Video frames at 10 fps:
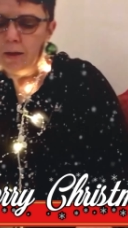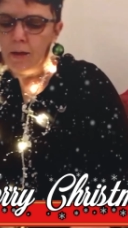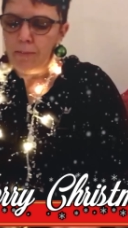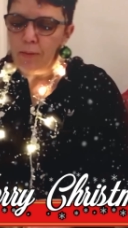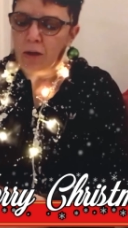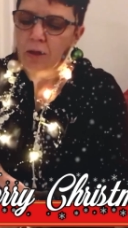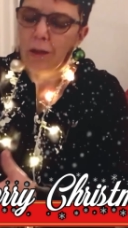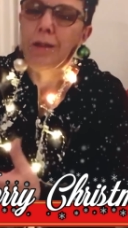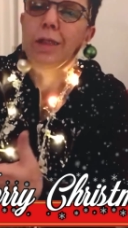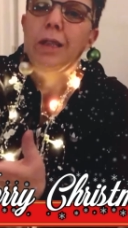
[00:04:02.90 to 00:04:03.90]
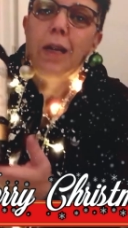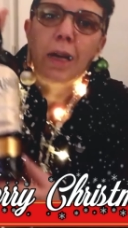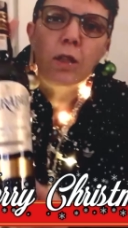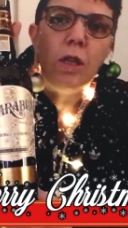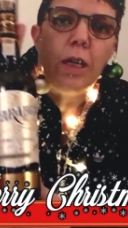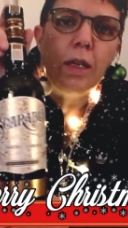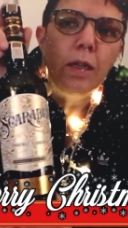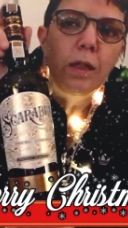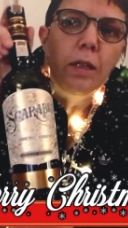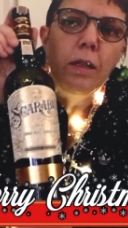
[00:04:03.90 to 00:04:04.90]
the bottle, actually,
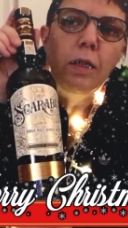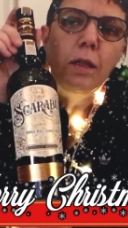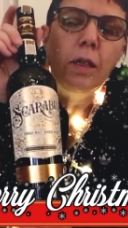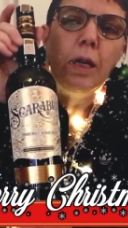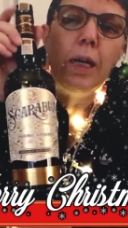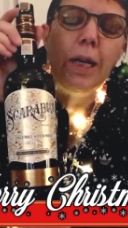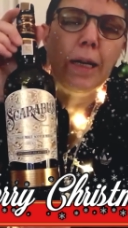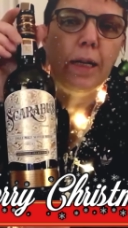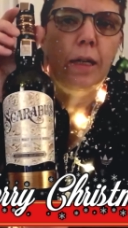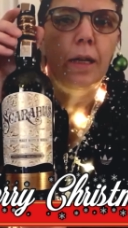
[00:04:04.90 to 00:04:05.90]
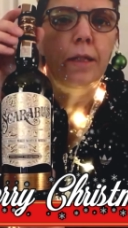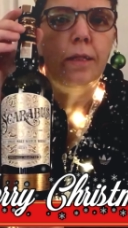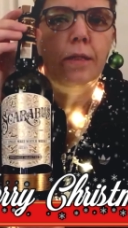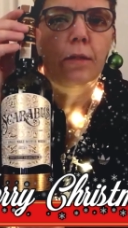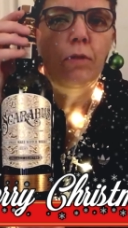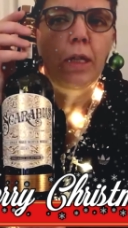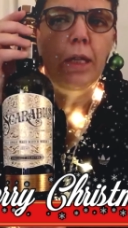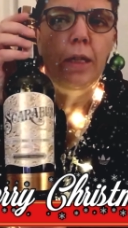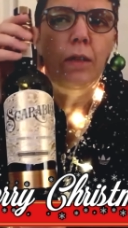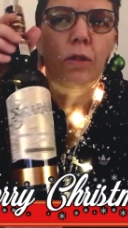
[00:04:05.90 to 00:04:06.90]
I like it. It's
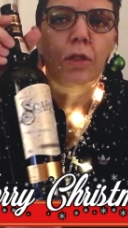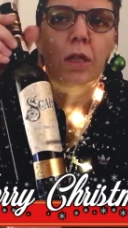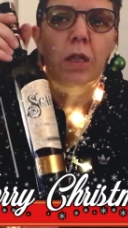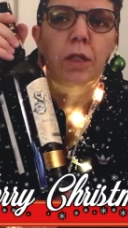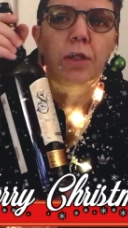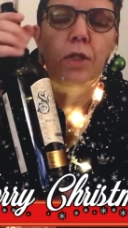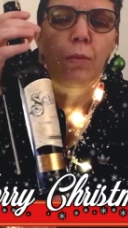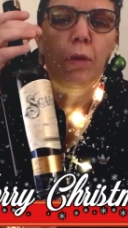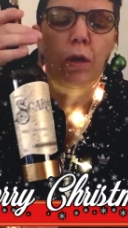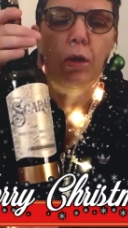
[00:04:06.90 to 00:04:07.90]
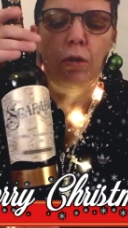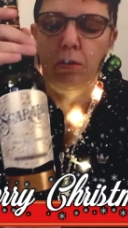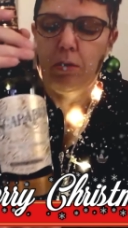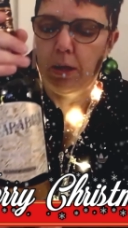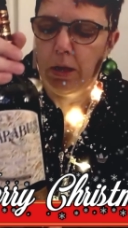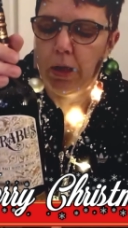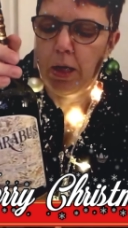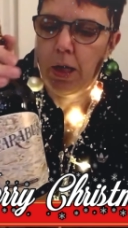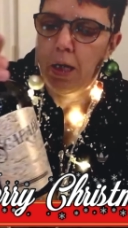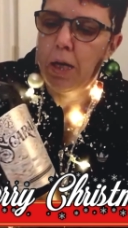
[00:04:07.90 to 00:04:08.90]
really looks artsy with the gold and
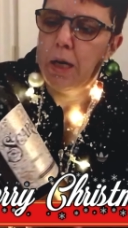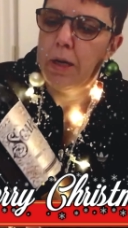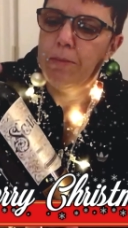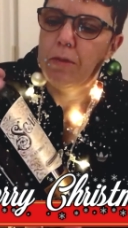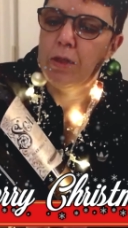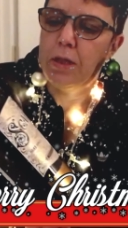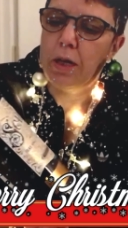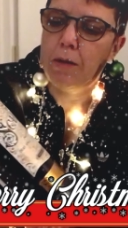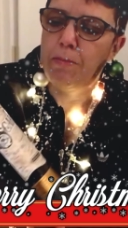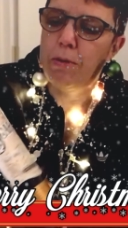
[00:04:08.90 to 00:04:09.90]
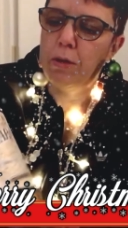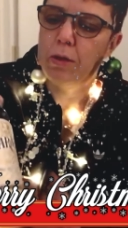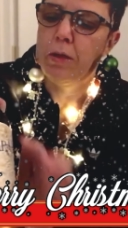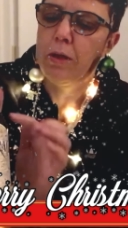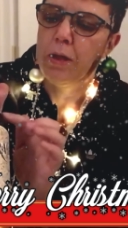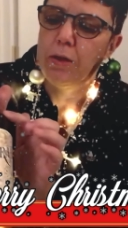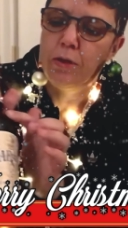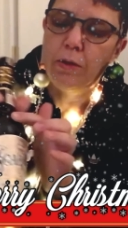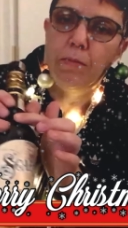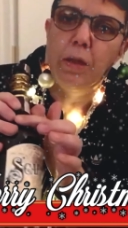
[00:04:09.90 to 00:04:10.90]
on um, the dark bottle there is
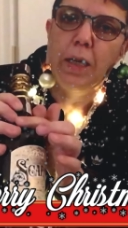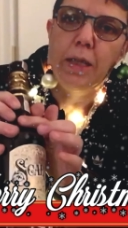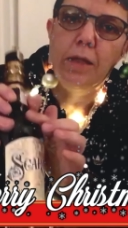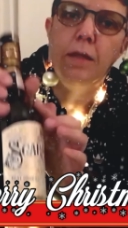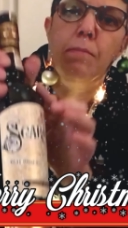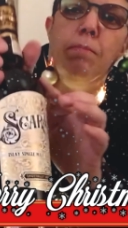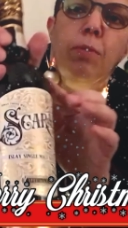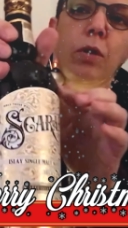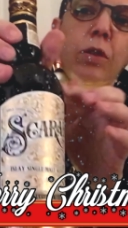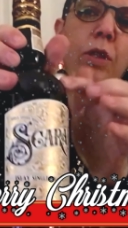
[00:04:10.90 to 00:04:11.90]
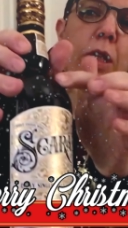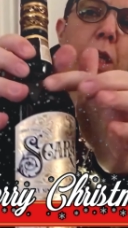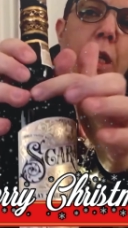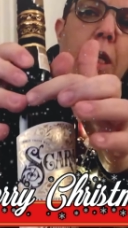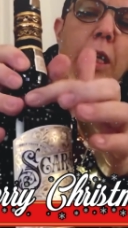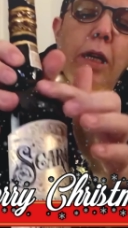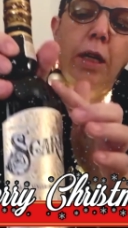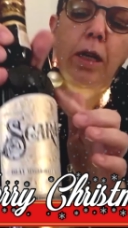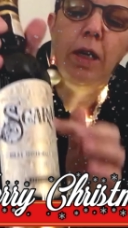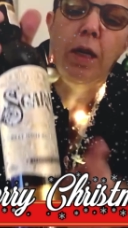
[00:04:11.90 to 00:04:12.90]
some nice embossing here.
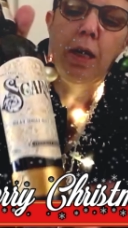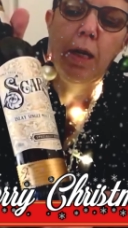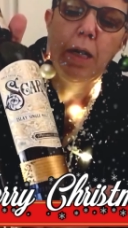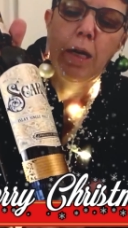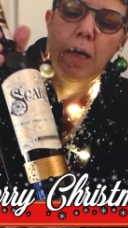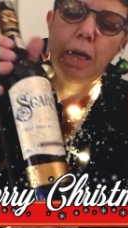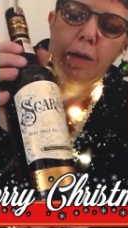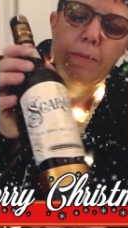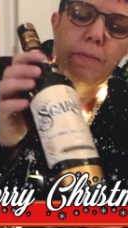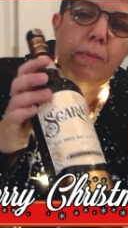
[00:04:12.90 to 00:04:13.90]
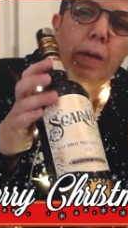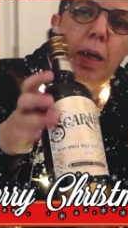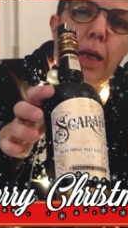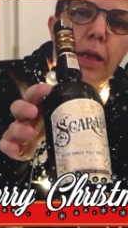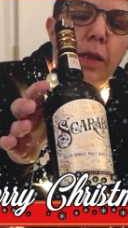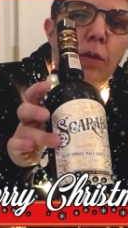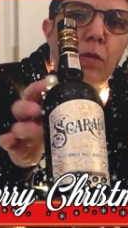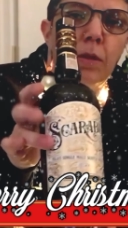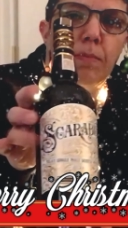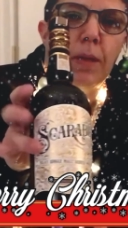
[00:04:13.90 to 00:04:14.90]
Um, and
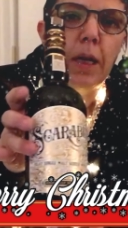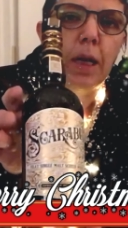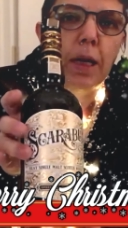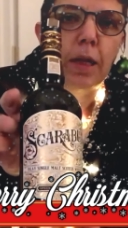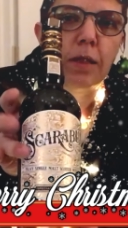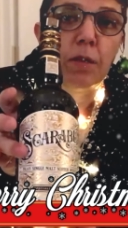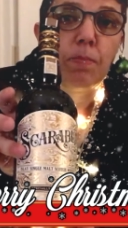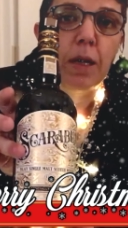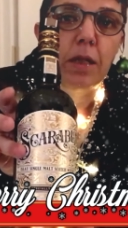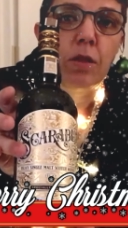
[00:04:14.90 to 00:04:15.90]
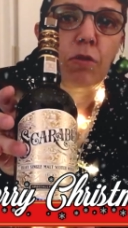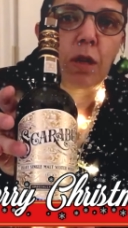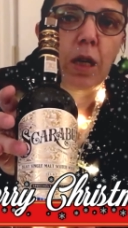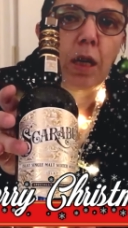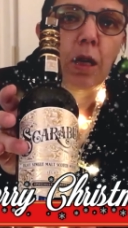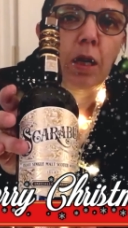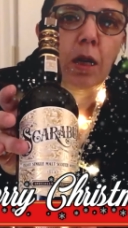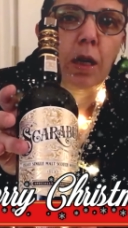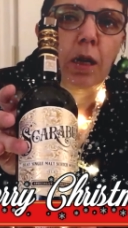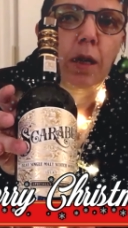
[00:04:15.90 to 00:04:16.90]
looks a bit like the spice tree,
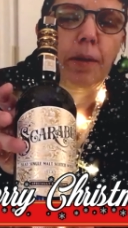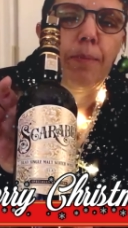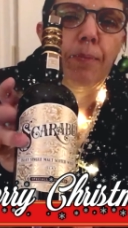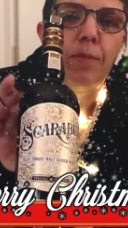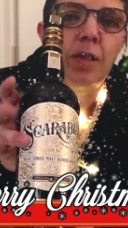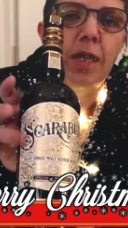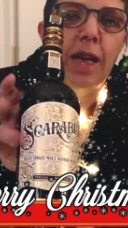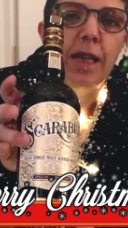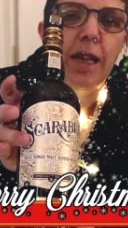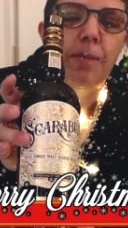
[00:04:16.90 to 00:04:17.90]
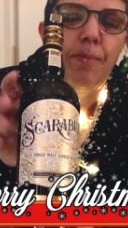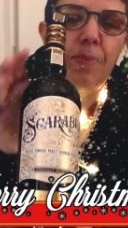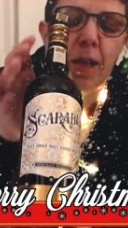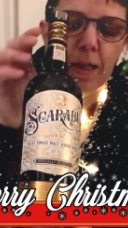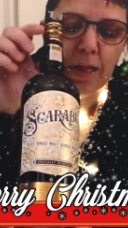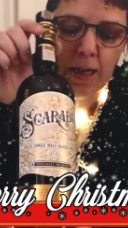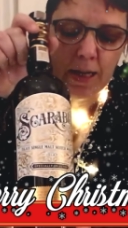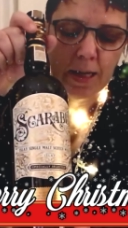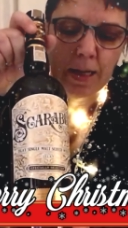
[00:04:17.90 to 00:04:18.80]
um, slightly, I think,